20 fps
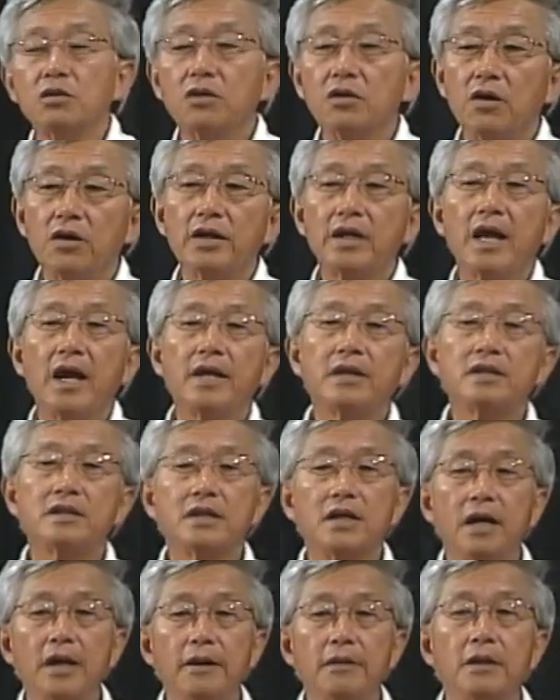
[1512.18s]
look at
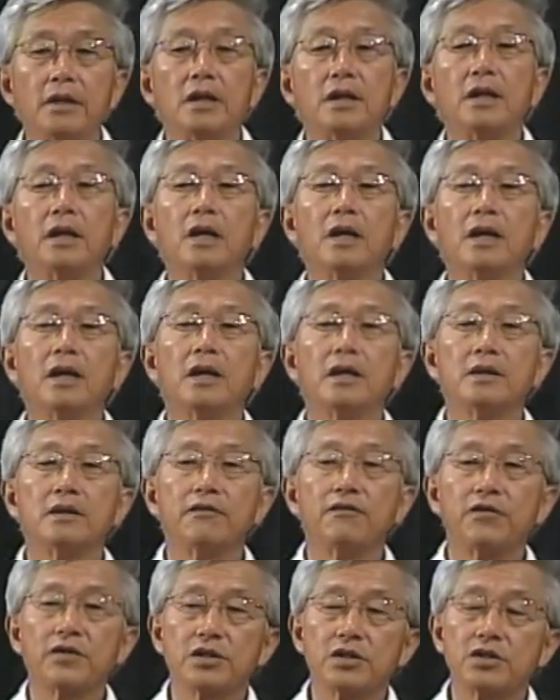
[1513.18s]
the
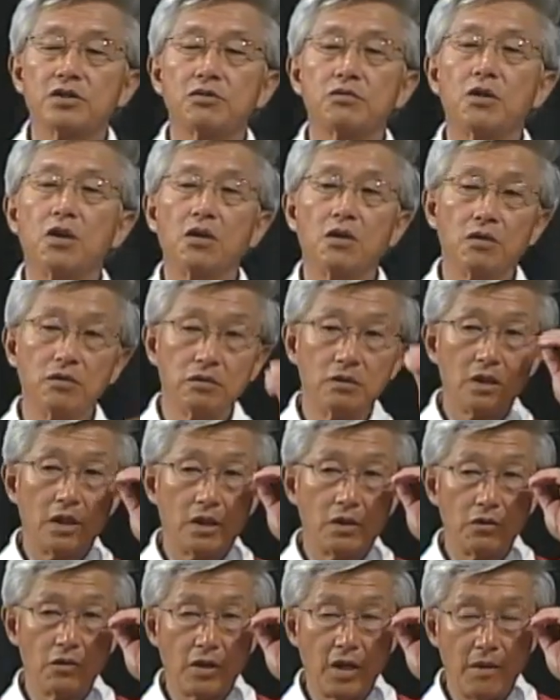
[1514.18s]
first row.
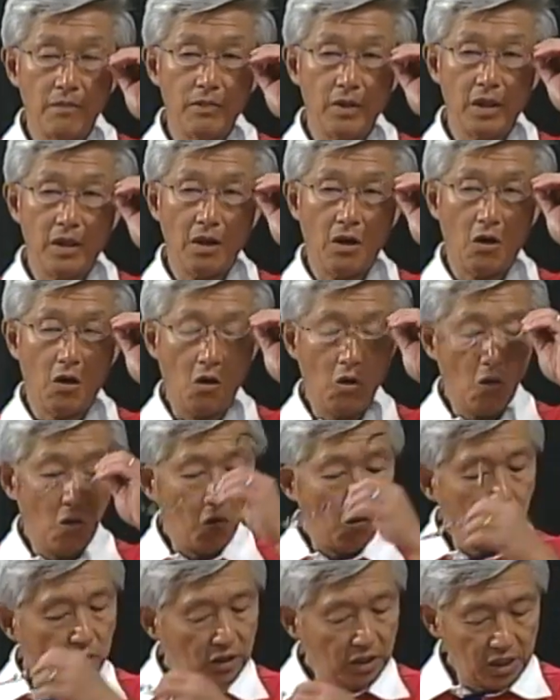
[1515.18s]
You can be
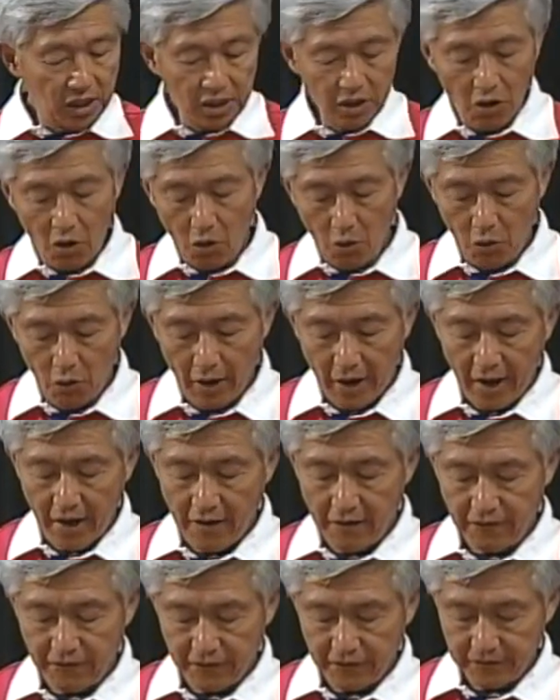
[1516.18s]
O, D, O,
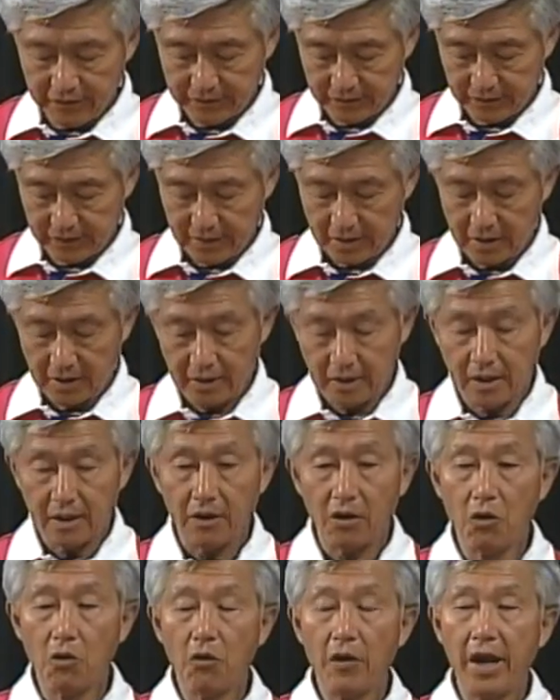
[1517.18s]
F,
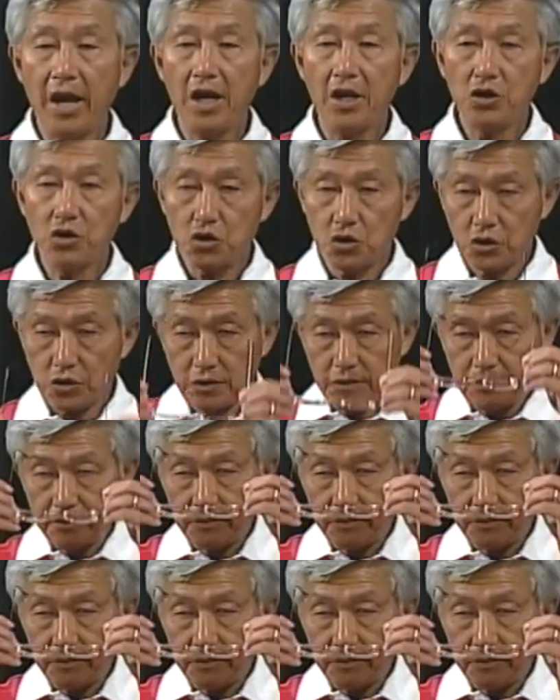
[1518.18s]
O, H.